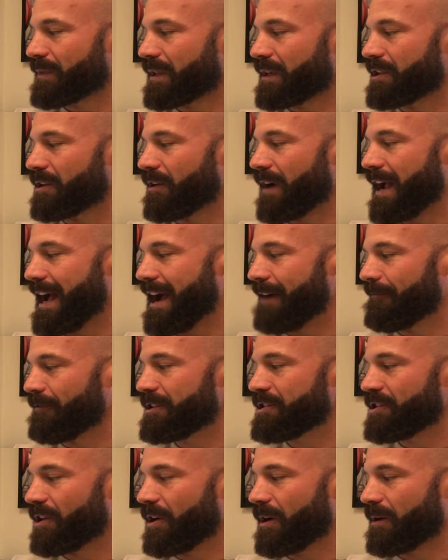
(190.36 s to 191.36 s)
your
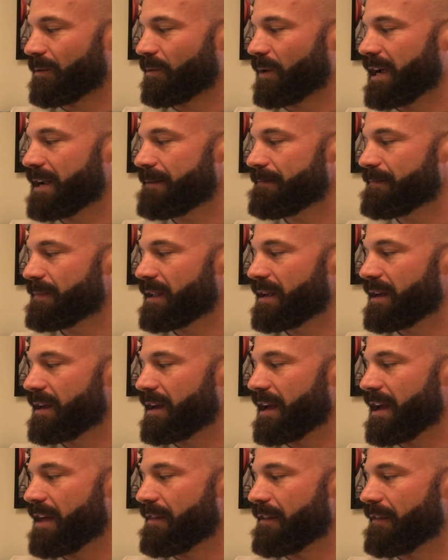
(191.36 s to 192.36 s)
average heart rate,
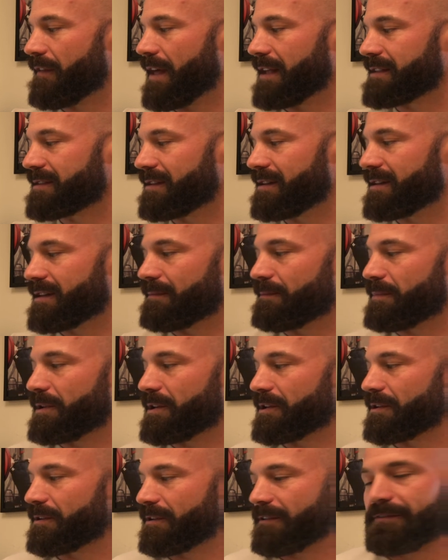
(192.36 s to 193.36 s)
and then that's gonna
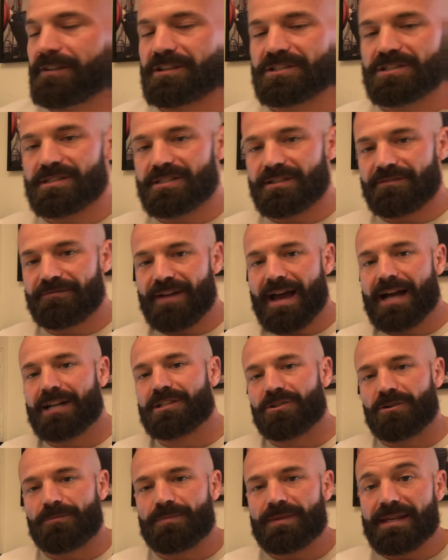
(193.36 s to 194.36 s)
compute your efficiency
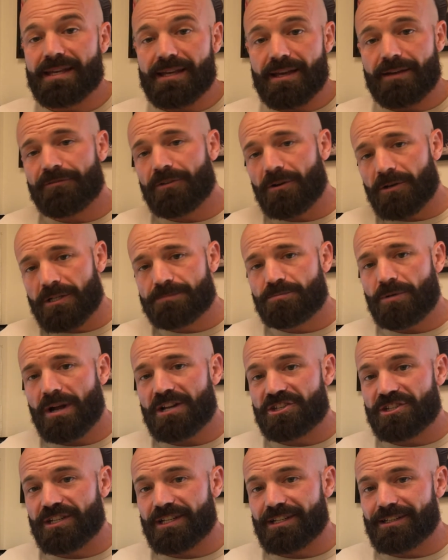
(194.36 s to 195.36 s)
factor. If your
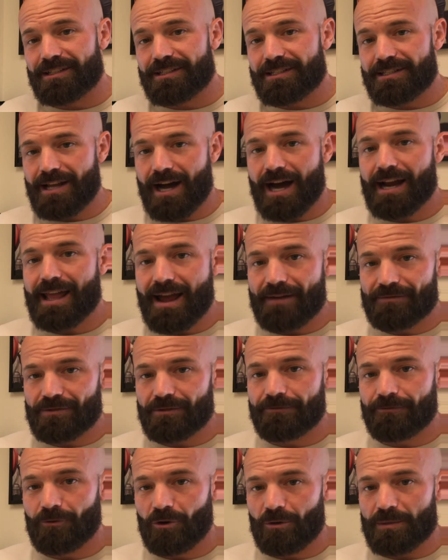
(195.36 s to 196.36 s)
spreadsheet does not have
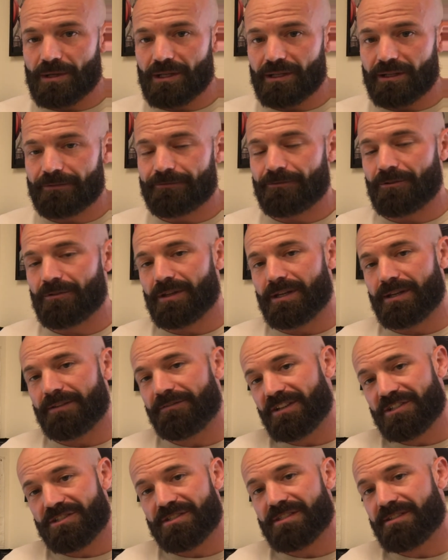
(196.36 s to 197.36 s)
the formula for the
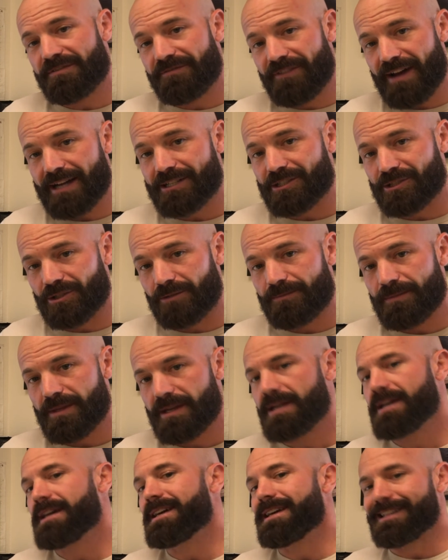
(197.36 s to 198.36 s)
efficiency factor,
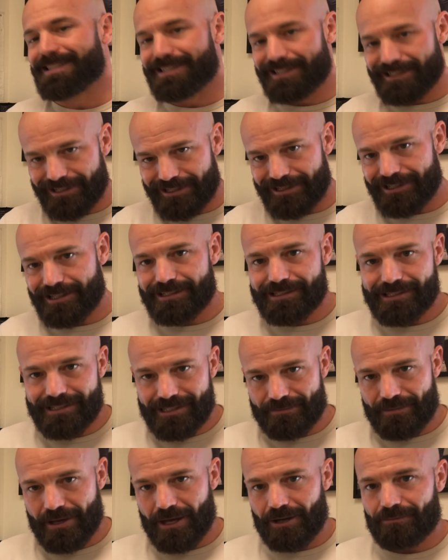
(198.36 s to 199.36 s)
it's in this
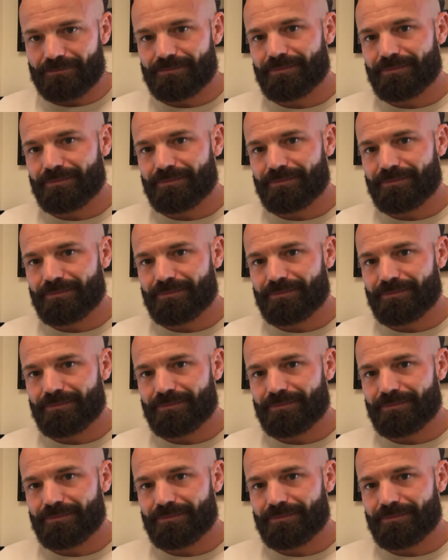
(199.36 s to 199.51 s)
email.